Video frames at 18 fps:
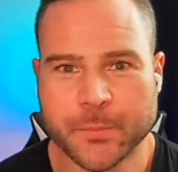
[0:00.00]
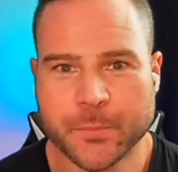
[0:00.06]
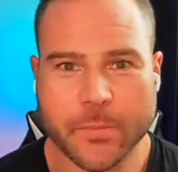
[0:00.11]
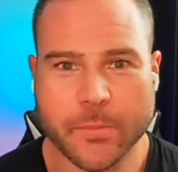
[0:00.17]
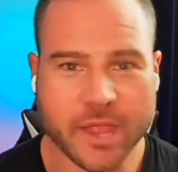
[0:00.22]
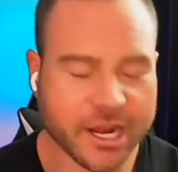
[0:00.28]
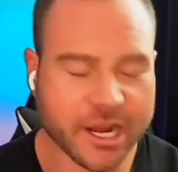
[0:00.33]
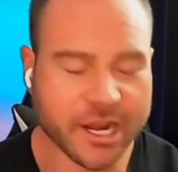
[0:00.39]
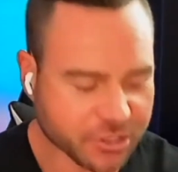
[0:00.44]

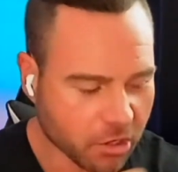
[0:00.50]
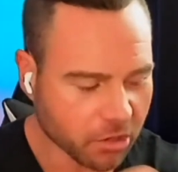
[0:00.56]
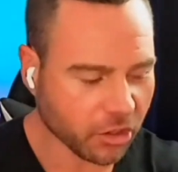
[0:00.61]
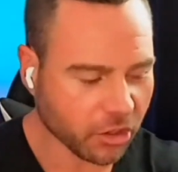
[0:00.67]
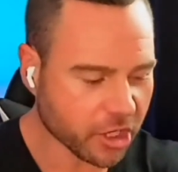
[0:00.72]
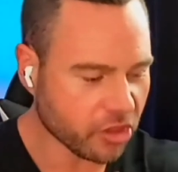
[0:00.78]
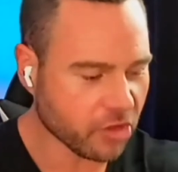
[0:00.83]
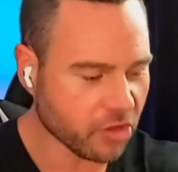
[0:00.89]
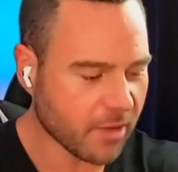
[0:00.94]
And I started
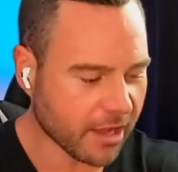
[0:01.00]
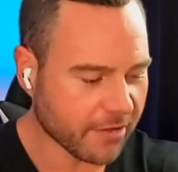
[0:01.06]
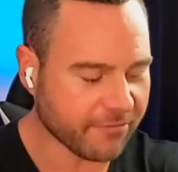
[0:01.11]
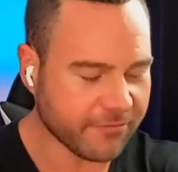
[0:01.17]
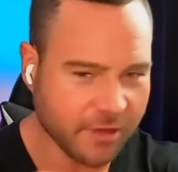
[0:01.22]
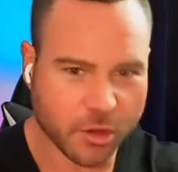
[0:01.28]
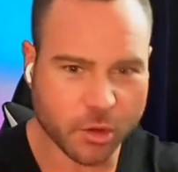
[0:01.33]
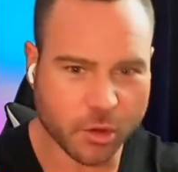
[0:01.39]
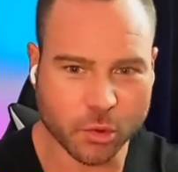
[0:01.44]
looking through my
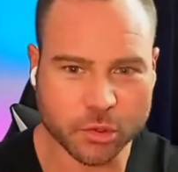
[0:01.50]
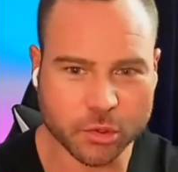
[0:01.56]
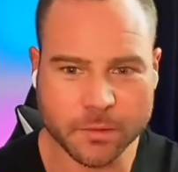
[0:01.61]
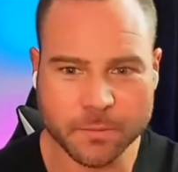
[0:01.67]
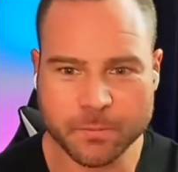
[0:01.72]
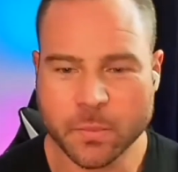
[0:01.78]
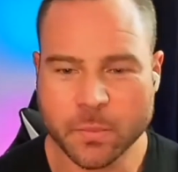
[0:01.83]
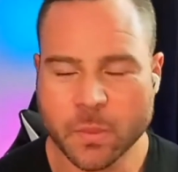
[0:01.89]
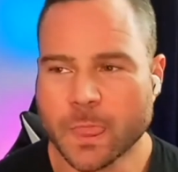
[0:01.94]
phone
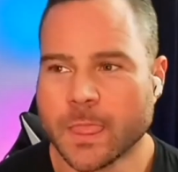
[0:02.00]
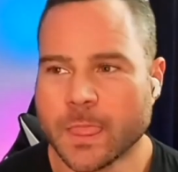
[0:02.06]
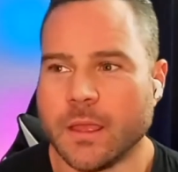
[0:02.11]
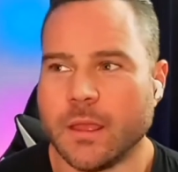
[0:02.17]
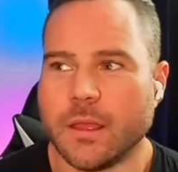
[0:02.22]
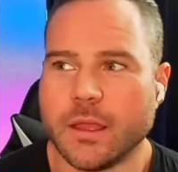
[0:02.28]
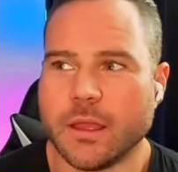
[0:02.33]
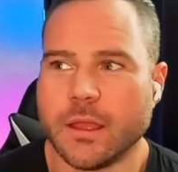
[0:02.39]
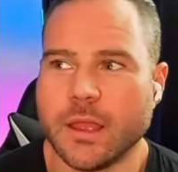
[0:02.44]

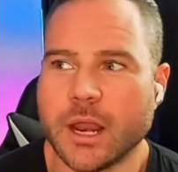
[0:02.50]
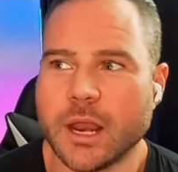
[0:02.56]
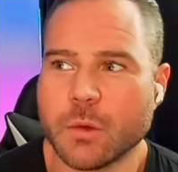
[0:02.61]
and